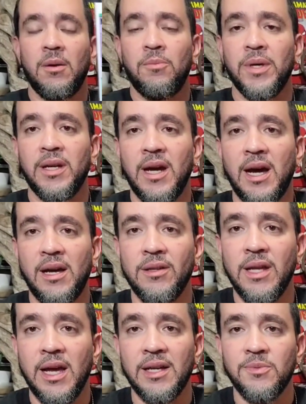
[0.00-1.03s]
Big guy on
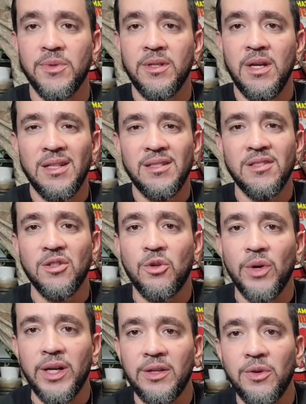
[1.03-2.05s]
the X-Men. Just a
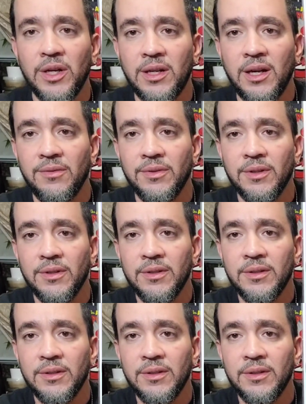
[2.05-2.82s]
great, great cover.